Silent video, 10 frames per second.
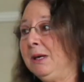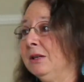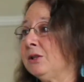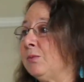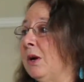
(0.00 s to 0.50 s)

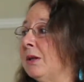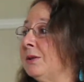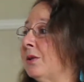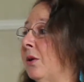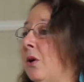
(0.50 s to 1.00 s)
me, as well
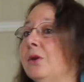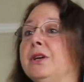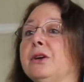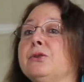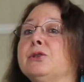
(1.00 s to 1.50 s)
as all
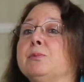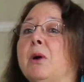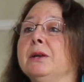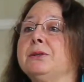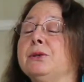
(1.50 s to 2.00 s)
the other
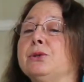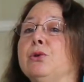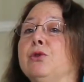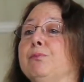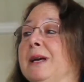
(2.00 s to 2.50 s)
sponsors
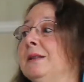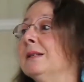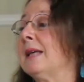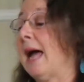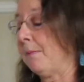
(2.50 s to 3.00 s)
who have made
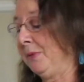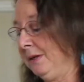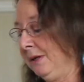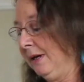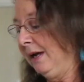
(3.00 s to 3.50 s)
this
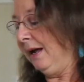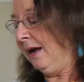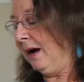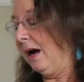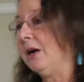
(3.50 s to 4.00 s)
happen.
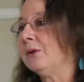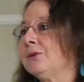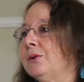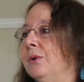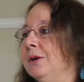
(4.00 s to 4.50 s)
I
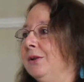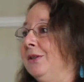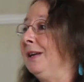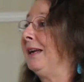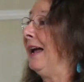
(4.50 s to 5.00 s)
also want to
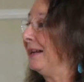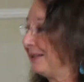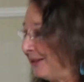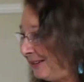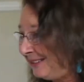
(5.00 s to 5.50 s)
thank
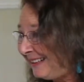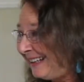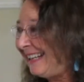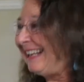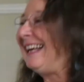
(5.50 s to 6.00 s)
Anton,
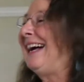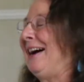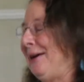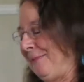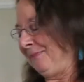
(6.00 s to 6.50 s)

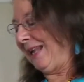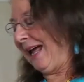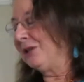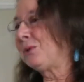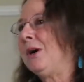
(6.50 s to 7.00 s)

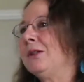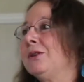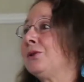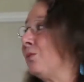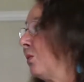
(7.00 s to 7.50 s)
as well
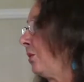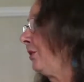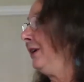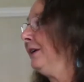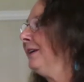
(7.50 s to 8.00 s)
as
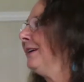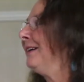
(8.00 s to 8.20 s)
Rory